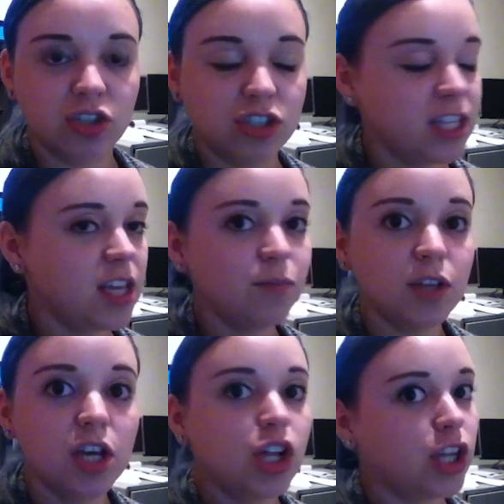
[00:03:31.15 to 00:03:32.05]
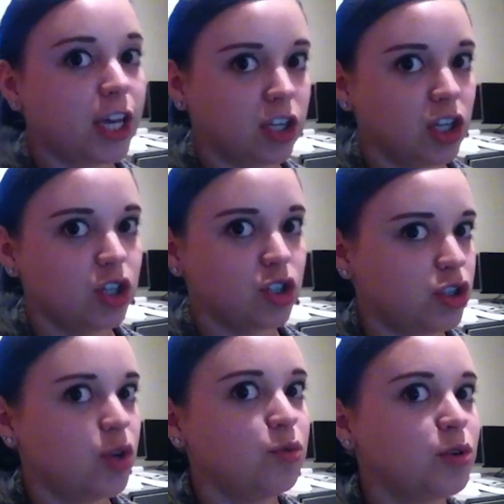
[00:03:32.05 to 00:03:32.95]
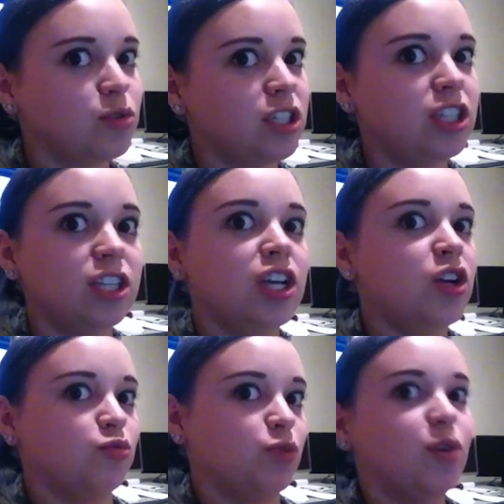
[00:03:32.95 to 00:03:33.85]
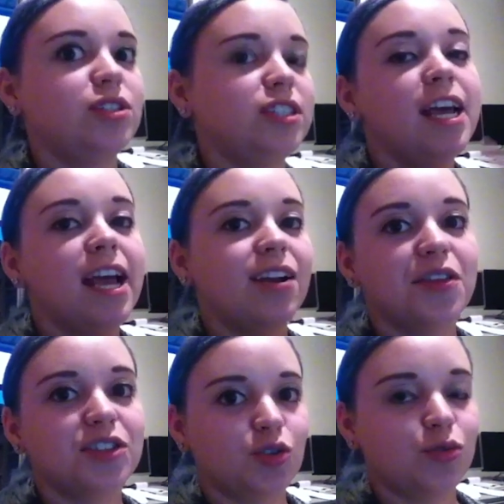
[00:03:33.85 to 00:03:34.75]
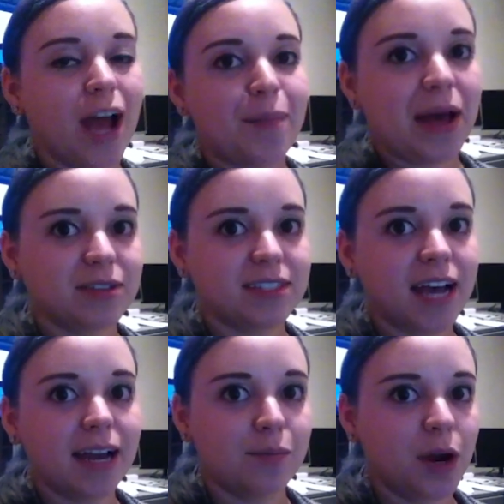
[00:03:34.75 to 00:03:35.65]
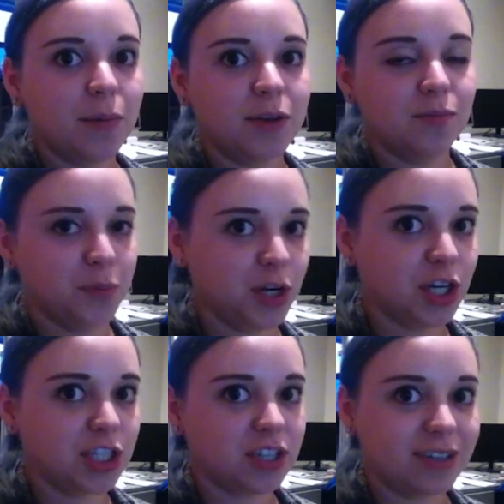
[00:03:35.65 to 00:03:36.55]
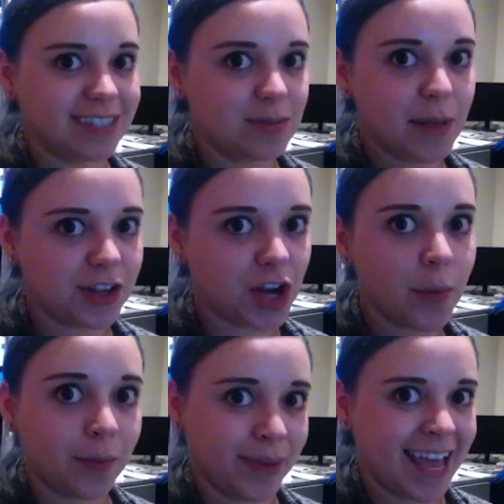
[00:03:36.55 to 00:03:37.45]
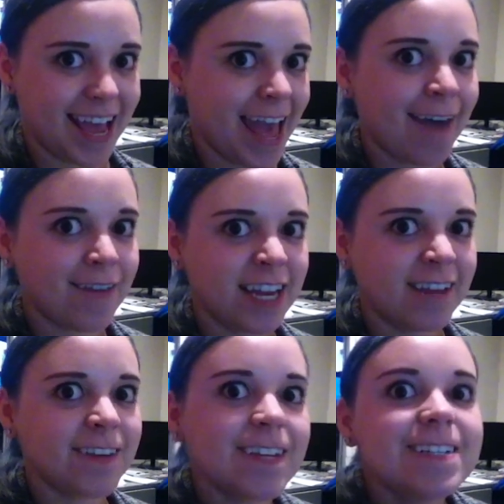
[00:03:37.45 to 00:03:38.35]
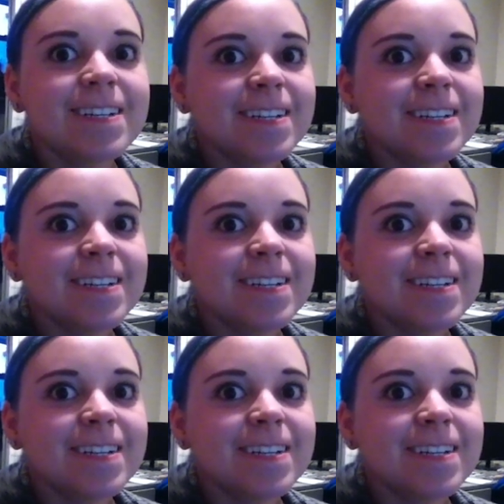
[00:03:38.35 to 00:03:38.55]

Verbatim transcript: And you see them like slow roasting roast and all this crap outside and barbecue and burgers, and you can smell it all, but we can't have any of it.